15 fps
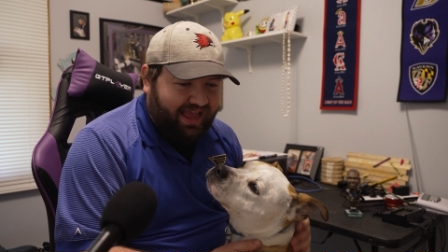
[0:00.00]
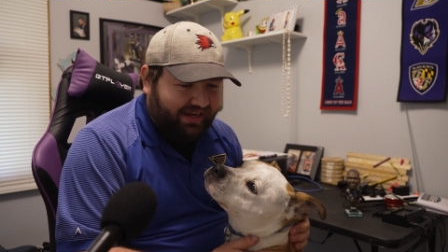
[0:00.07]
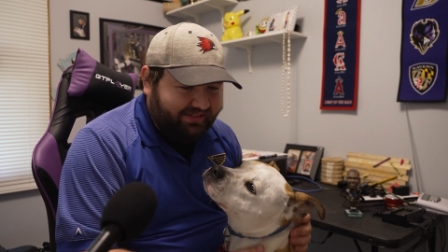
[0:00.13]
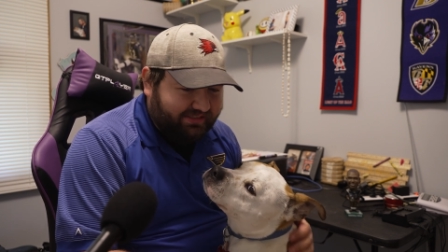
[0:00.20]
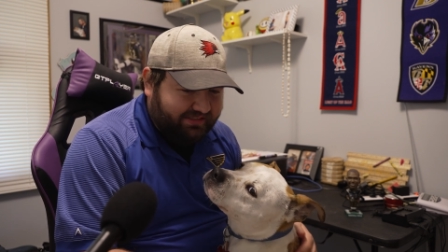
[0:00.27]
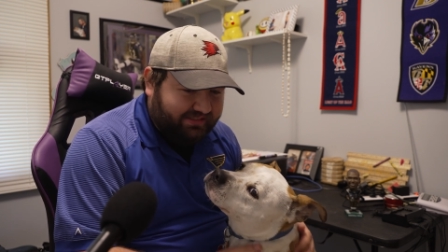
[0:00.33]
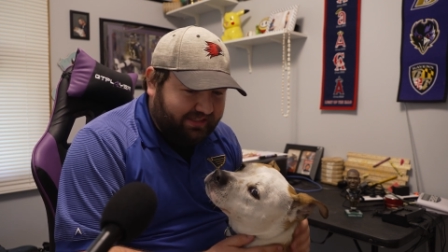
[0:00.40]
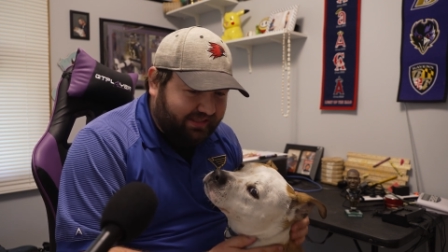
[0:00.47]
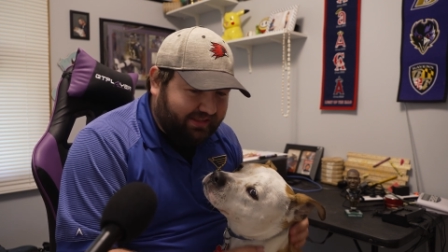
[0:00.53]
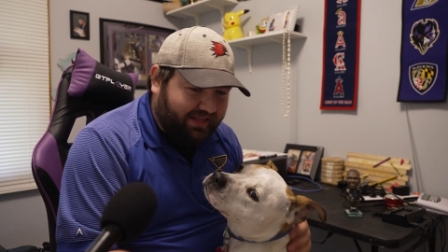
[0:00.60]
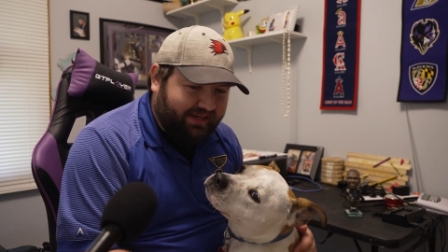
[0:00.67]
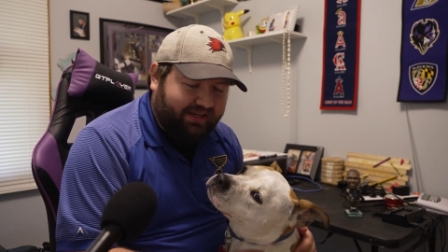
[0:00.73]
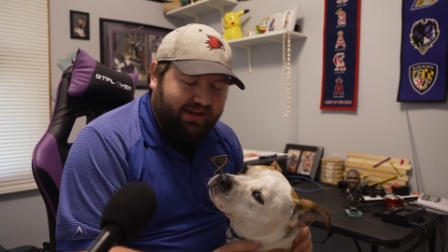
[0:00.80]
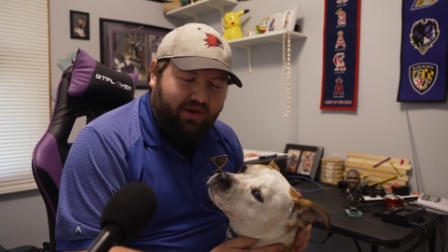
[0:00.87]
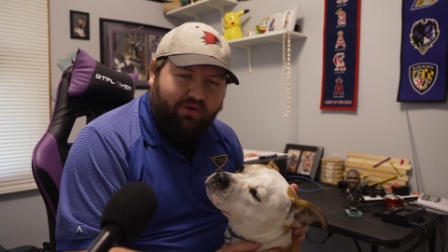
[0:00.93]
I just think
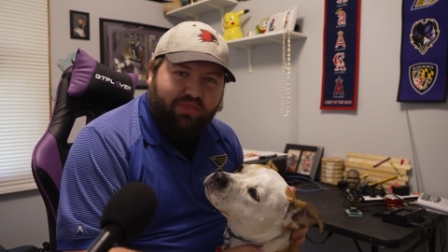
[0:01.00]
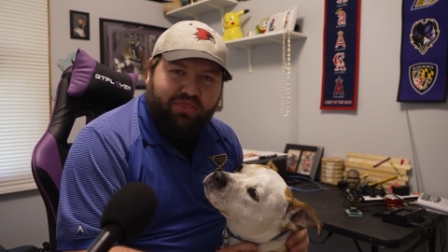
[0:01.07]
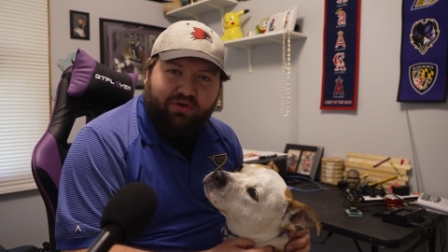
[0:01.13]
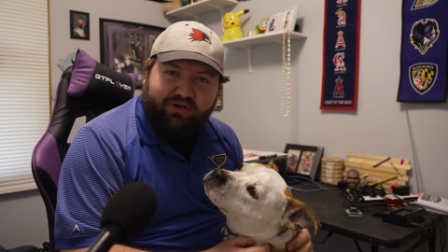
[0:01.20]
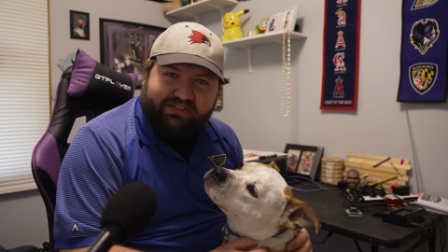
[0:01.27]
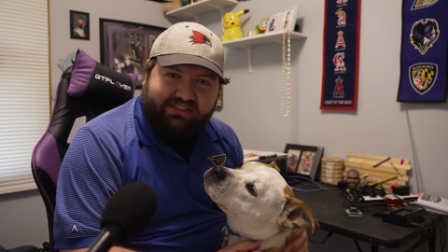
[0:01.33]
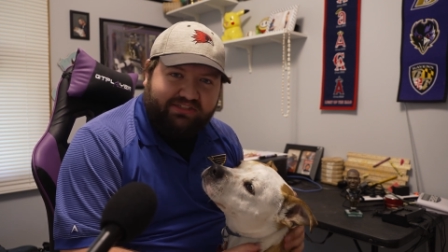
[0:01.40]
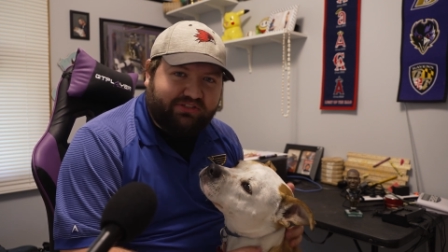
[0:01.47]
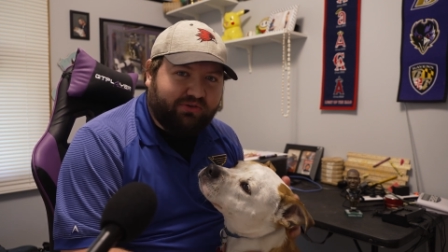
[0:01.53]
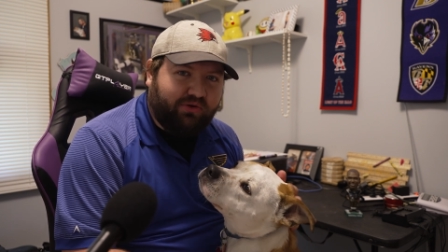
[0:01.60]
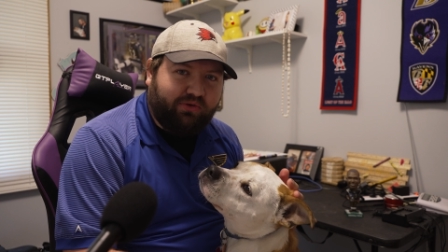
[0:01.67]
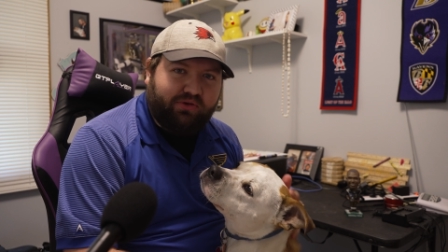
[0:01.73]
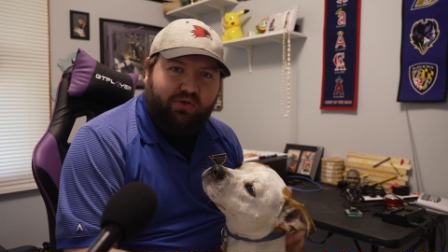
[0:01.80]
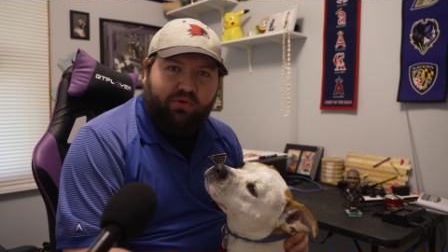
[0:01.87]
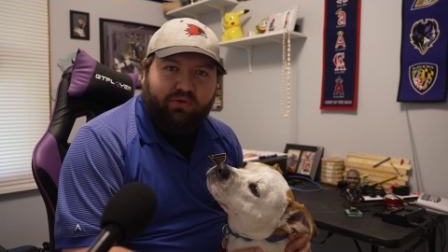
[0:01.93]
that,
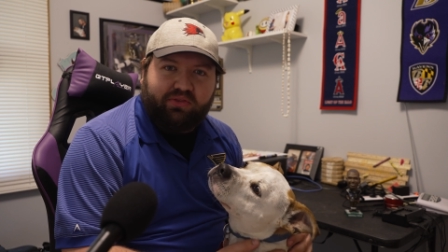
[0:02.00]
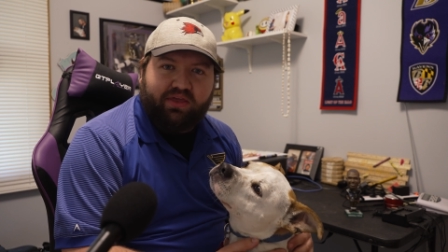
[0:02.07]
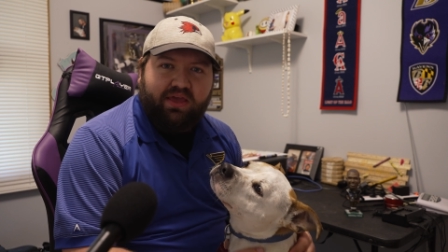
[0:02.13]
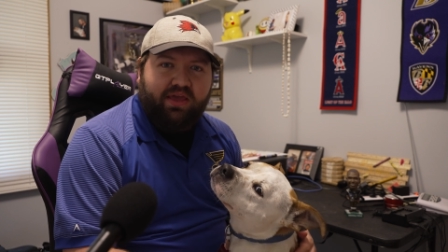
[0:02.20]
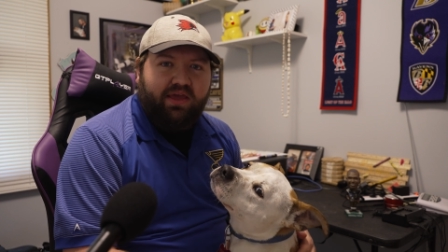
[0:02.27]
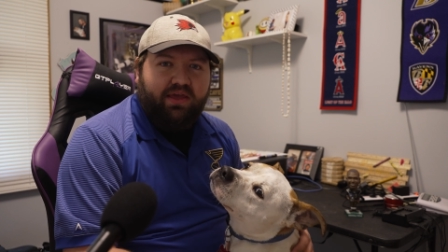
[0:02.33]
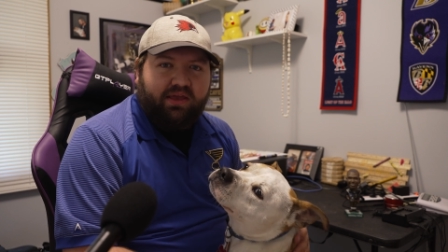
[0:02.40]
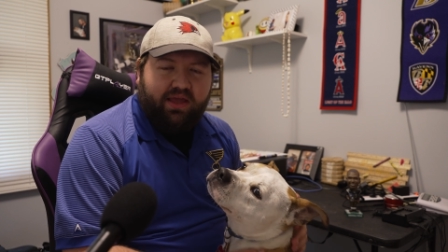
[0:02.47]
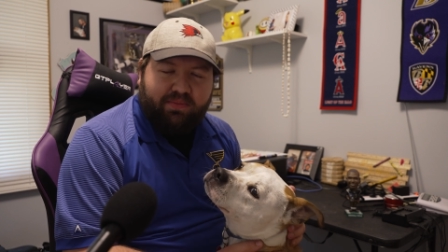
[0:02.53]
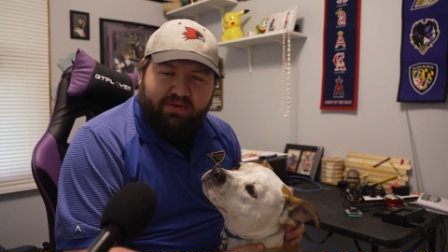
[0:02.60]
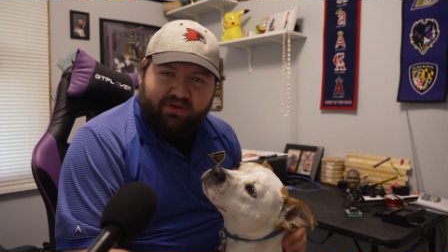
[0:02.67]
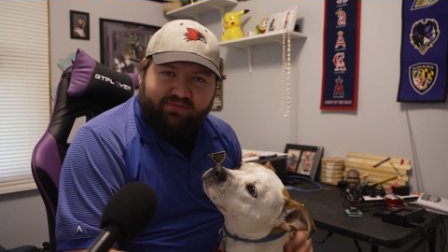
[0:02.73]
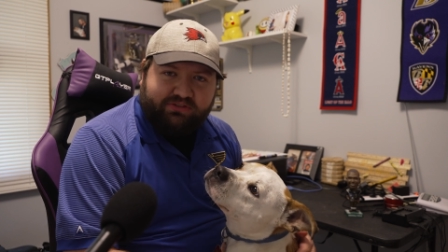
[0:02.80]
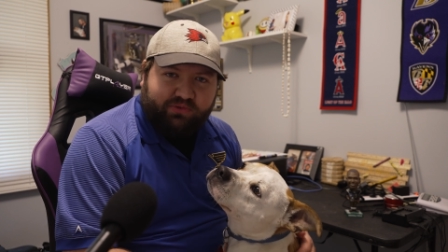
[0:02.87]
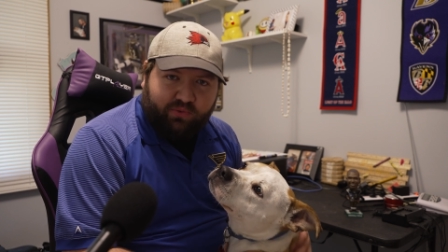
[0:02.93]
36-year-old coming
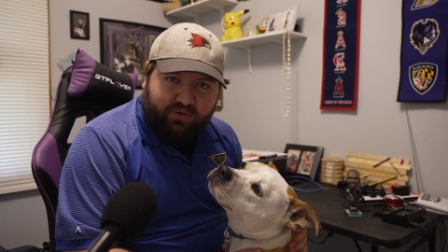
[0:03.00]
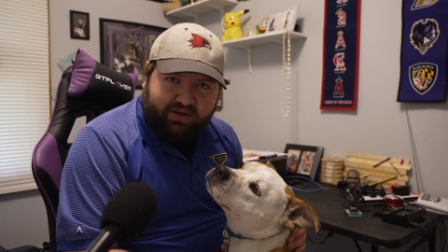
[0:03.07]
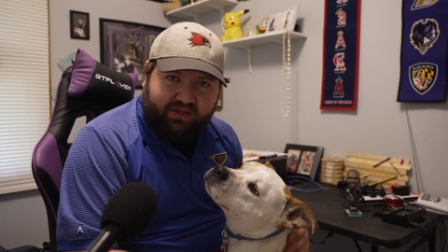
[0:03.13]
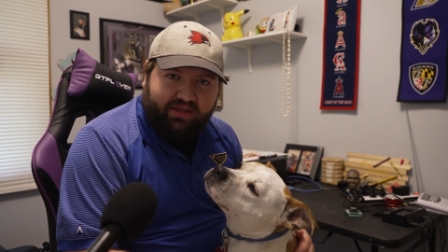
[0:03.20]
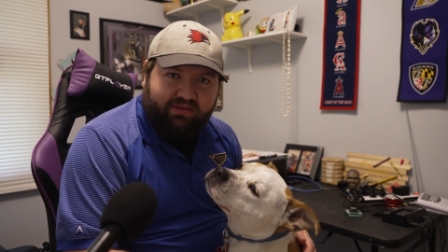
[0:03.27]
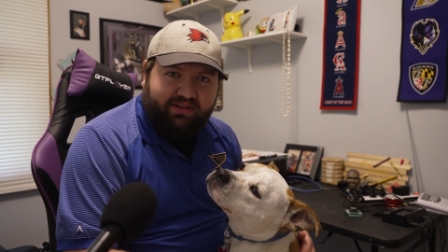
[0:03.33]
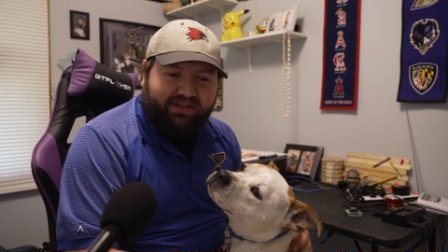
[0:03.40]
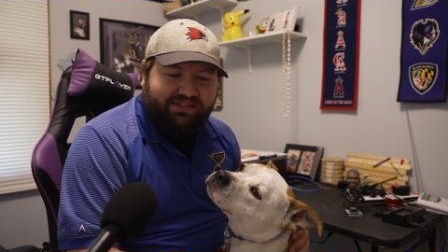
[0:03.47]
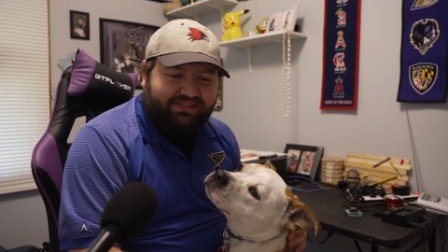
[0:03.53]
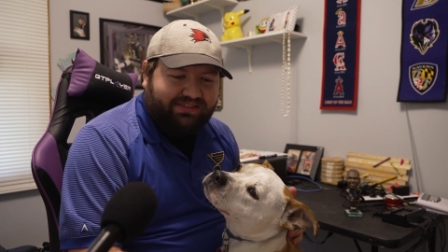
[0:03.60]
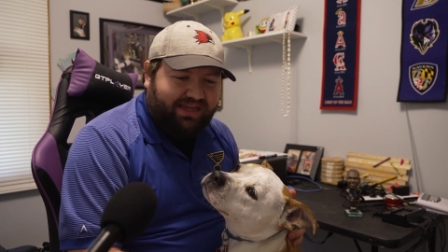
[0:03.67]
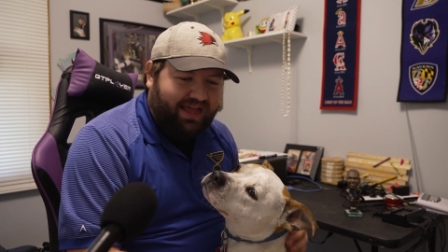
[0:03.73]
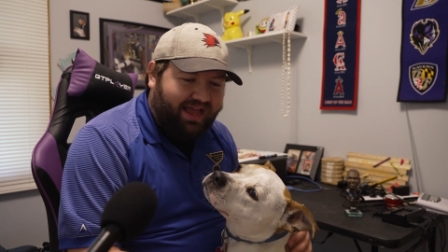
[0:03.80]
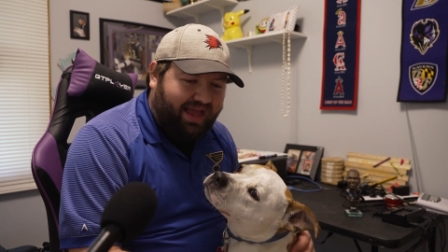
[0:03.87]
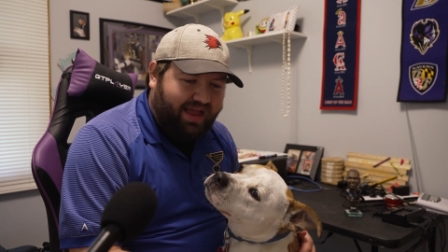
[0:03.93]
off a torn Achilles,
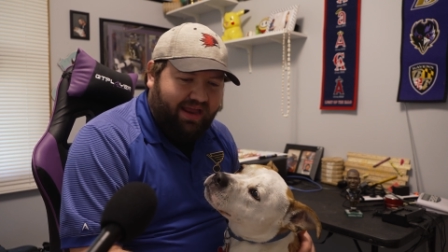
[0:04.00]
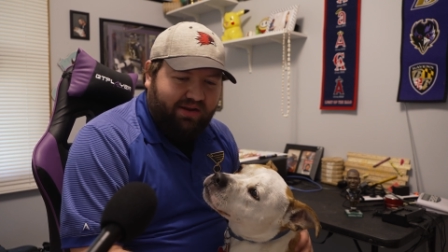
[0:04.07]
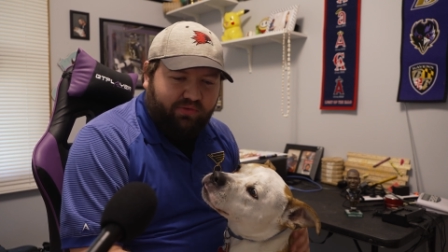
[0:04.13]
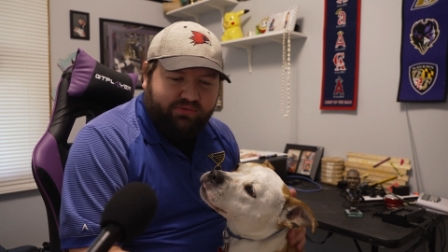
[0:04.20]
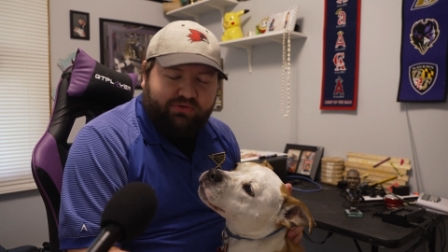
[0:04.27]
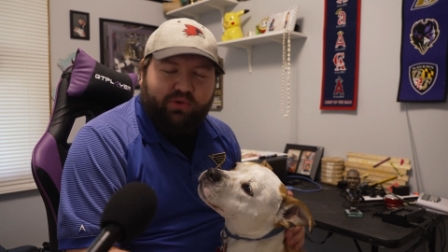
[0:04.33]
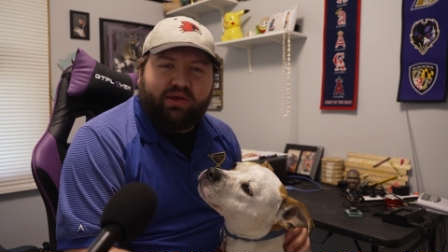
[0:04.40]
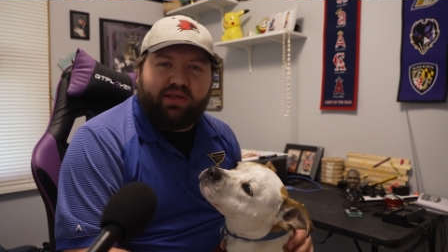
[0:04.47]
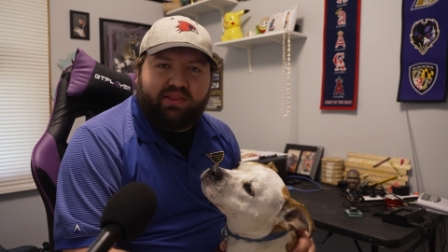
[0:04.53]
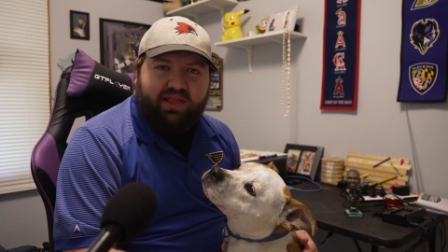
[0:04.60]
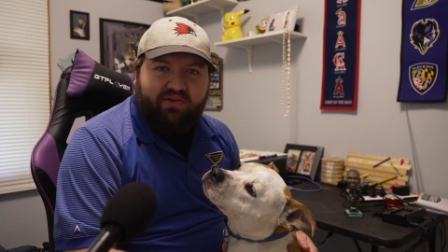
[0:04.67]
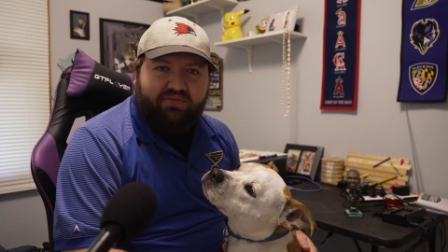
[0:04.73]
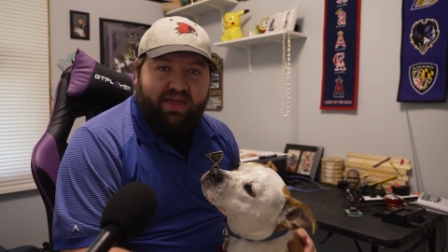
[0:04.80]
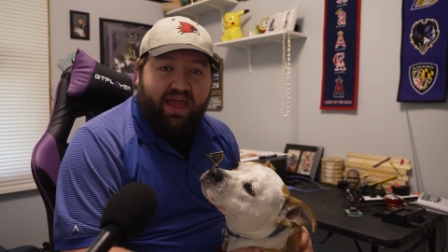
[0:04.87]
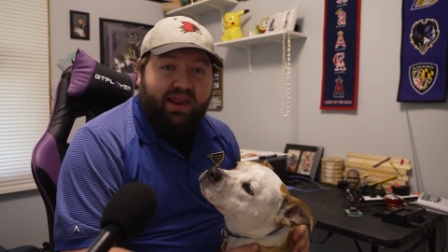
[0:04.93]
I don't totally
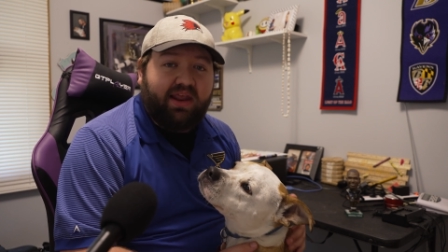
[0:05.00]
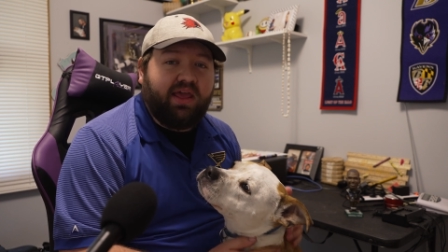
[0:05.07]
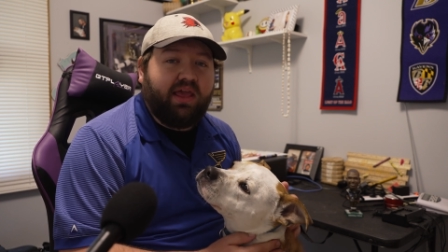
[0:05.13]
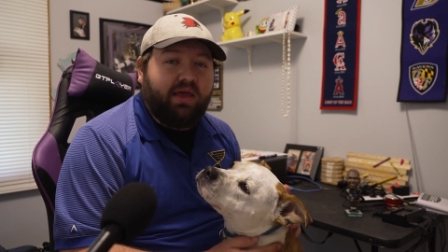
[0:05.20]
love that.